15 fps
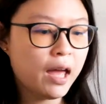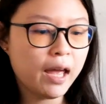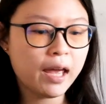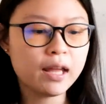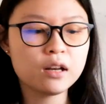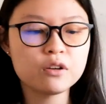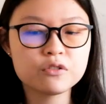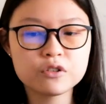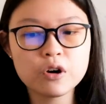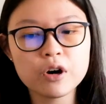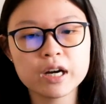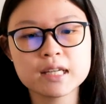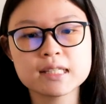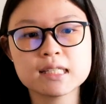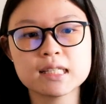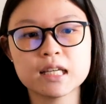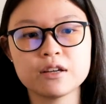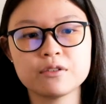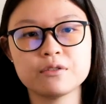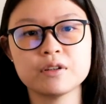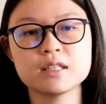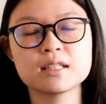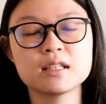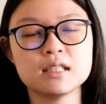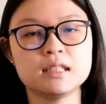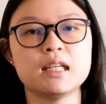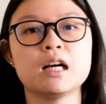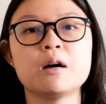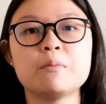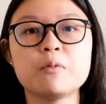And of course, if it's gonna
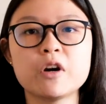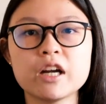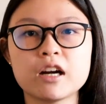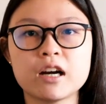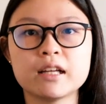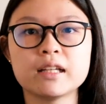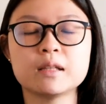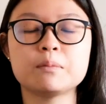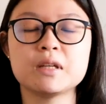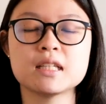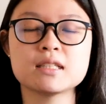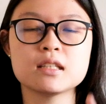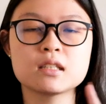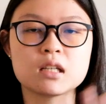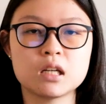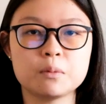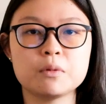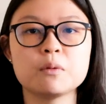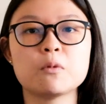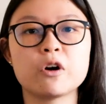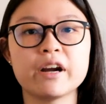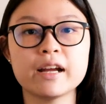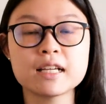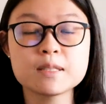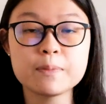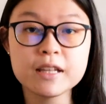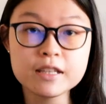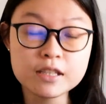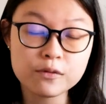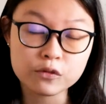take up more yarn, it means it's gonna be more
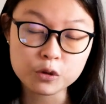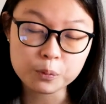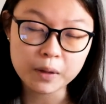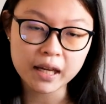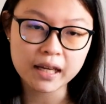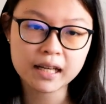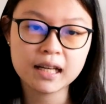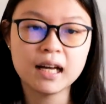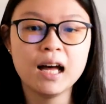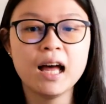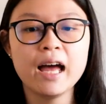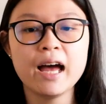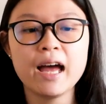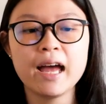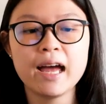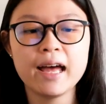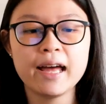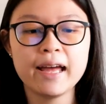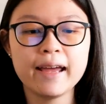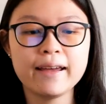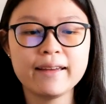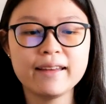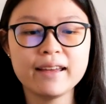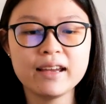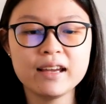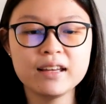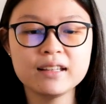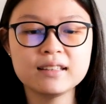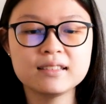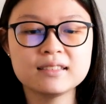expensive to make.
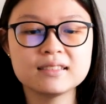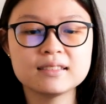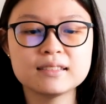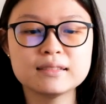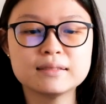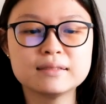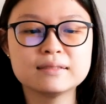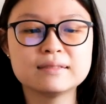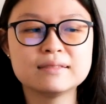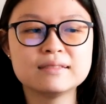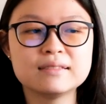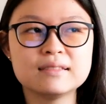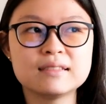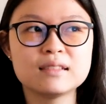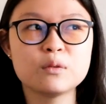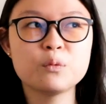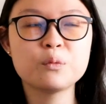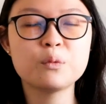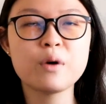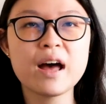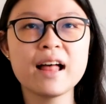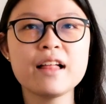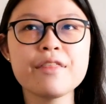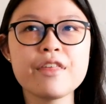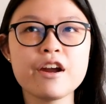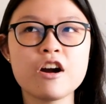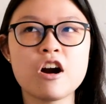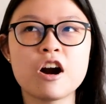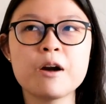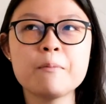And while
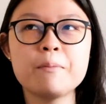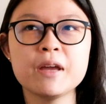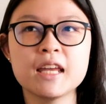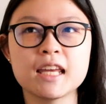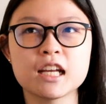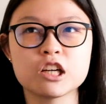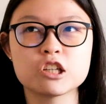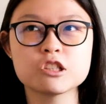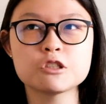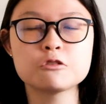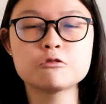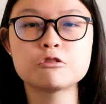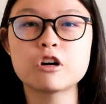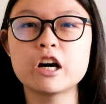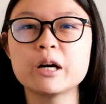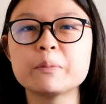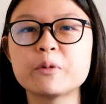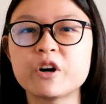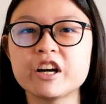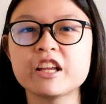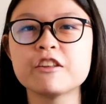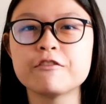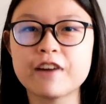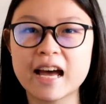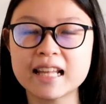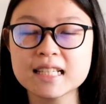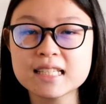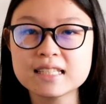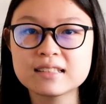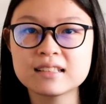there are beginners who are more
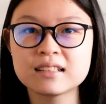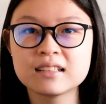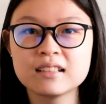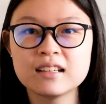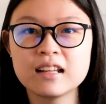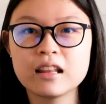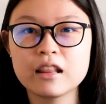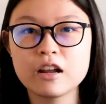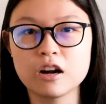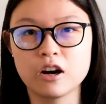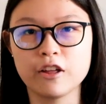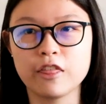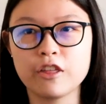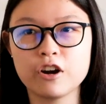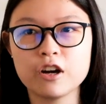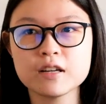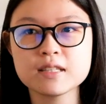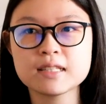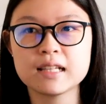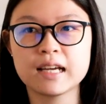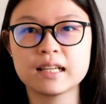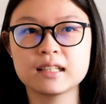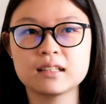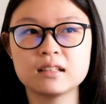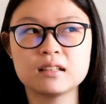advanced than others, like